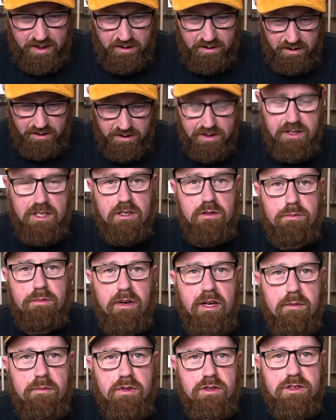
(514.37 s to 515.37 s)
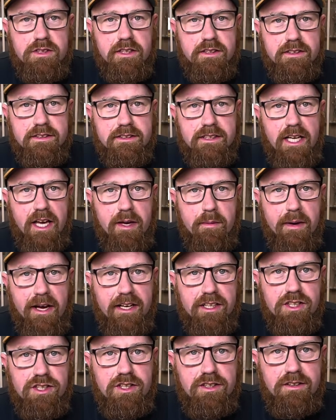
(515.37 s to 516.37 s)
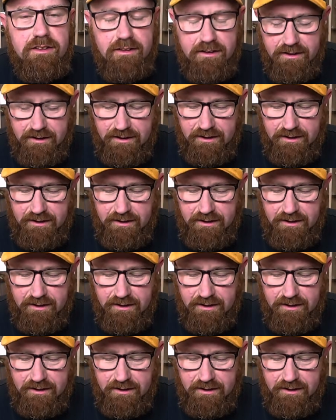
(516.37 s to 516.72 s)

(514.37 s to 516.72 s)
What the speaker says: you're still pretty much on the same action.